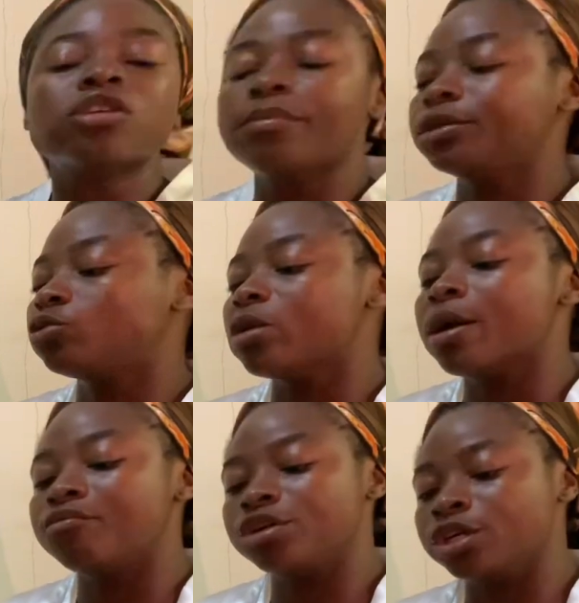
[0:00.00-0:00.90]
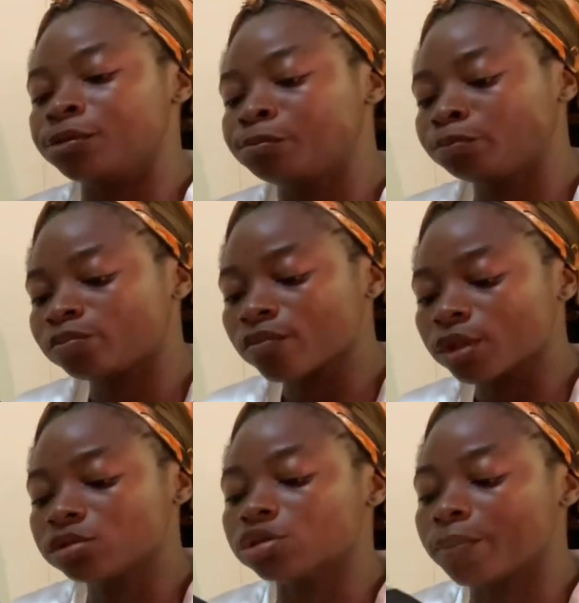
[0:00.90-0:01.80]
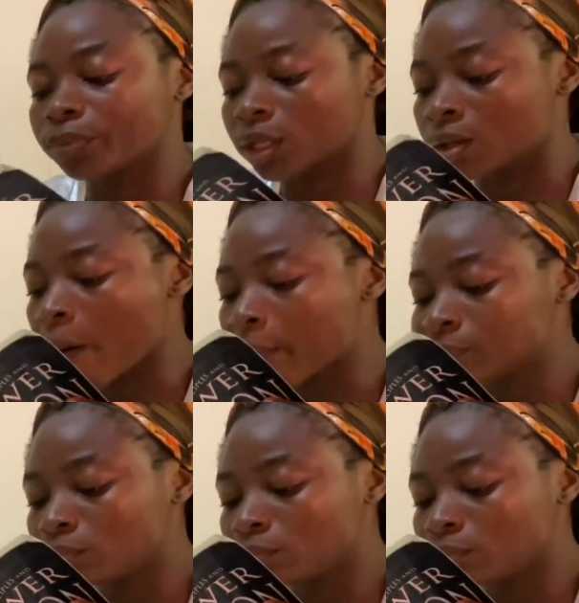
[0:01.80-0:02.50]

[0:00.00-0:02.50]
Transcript: habit where I'm reading something,